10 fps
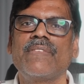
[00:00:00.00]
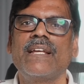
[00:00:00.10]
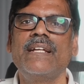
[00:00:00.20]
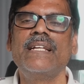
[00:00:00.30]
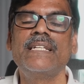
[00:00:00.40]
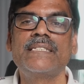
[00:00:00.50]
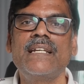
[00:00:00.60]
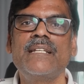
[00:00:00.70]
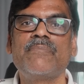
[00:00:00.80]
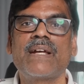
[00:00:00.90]
Initially
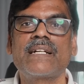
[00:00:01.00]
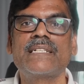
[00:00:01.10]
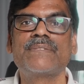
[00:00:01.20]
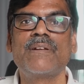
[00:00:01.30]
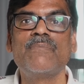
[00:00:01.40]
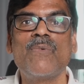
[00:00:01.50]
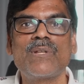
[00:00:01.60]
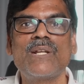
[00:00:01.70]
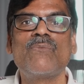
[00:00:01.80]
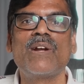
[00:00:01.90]
the markets fell more
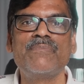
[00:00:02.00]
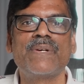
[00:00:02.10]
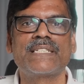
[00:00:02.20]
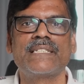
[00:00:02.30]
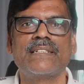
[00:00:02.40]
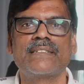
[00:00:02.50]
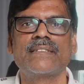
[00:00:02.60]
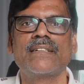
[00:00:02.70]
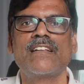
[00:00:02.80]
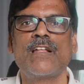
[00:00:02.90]
than 1%.
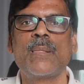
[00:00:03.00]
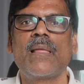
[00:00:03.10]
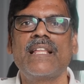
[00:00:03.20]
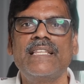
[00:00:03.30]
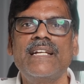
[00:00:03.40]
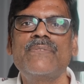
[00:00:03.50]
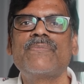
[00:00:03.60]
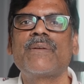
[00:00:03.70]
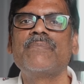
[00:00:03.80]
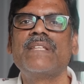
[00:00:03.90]
And then
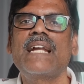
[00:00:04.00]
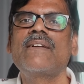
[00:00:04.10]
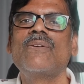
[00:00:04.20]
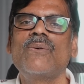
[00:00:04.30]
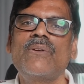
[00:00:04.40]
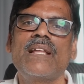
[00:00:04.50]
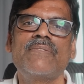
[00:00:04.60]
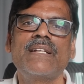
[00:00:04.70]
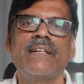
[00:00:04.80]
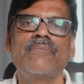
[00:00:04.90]
from that low
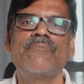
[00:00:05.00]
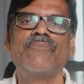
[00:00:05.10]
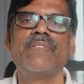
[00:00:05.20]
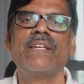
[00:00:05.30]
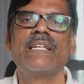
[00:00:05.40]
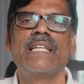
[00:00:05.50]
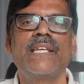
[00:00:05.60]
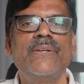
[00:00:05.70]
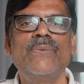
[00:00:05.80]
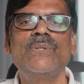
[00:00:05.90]
level, the
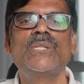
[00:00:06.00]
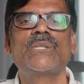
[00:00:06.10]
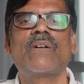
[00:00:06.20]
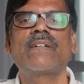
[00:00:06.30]
huge short